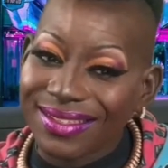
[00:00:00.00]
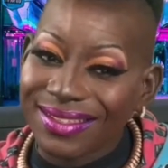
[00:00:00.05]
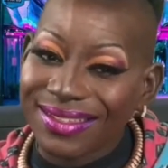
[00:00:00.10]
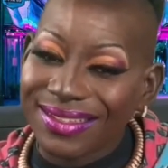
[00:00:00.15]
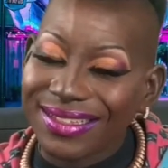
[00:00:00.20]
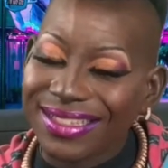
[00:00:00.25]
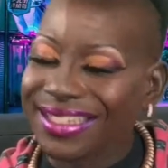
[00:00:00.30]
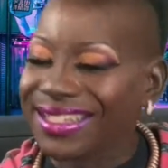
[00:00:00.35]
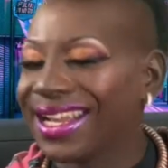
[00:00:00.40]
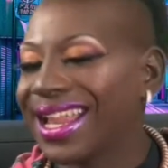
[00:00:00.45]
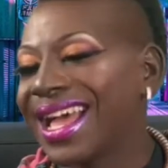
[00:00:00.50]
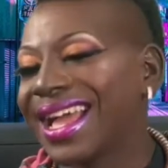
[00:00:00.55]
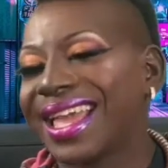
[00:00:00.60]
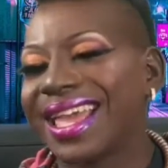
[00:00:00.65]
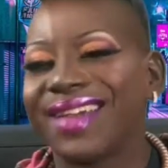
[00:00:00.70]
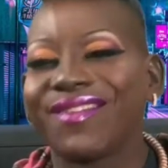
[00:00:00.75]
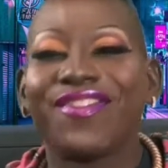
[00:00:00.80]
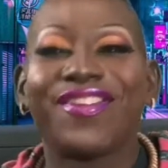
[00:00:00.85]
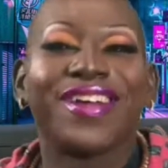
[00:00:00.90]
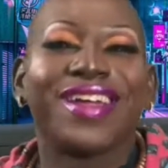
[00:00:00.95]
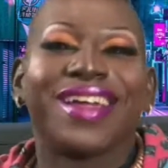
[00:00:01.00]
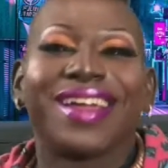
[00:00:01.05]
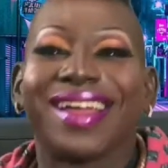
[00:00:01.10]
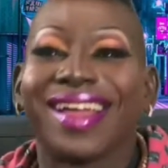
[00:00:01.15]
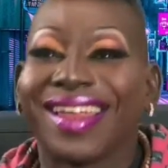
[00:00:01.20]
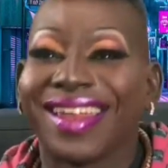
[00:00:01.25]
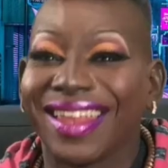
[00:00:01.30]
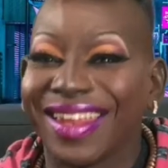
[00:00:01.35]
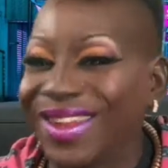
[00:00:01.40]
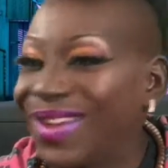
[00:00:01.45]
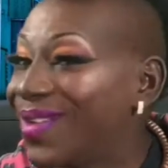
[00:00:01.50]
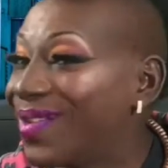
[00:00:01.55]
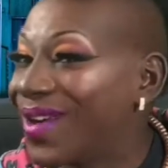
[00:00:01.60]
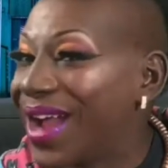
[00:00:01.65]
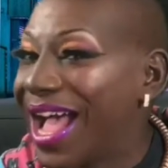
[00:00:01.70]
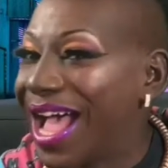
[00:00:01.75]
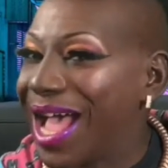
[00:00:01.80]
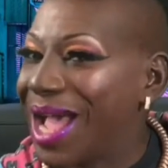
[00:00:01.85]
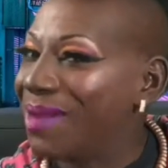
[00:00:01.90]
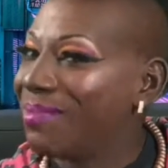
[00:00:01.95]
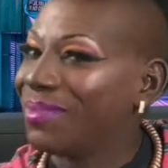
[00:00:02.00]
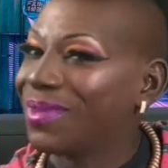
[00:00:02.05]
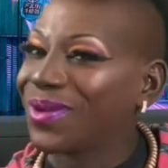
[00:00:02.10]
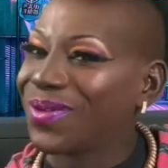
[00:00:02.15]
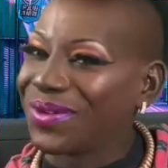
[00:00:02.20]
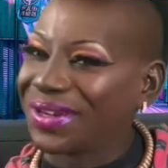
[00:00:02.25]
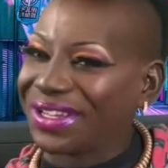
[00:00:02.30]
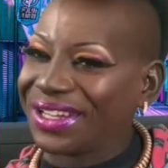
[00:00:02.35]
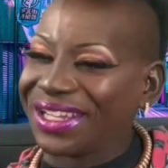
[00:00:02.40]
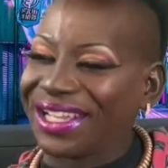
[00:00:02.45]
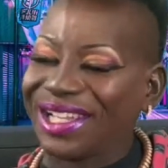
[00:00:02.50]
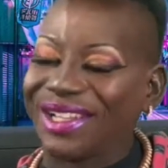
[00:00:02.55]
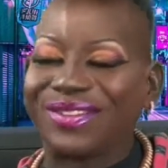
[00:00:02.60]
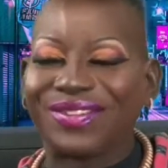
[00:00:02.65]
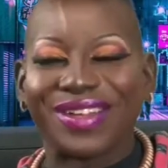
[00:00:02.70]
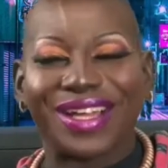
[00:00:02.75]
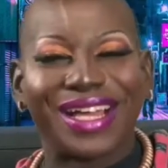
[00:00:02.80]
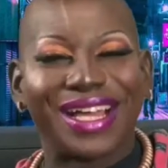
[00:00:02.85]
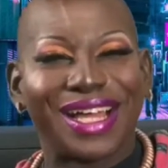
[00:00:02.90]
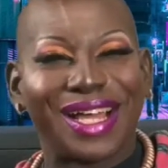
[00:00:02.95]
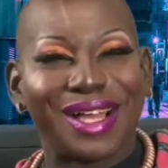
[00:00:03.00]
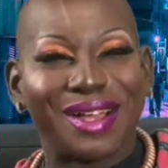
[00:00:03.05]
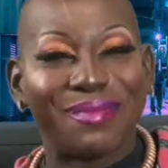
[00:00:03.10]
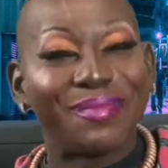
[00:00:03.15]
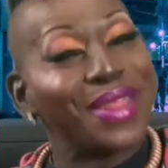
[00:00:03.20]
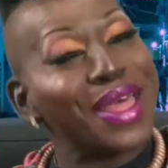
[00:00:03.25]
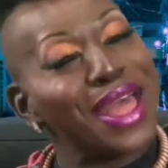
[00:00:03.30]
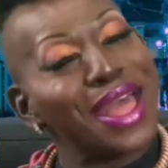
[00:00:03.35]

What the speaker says: Shit, I can't figure out another rhyme. Look it up.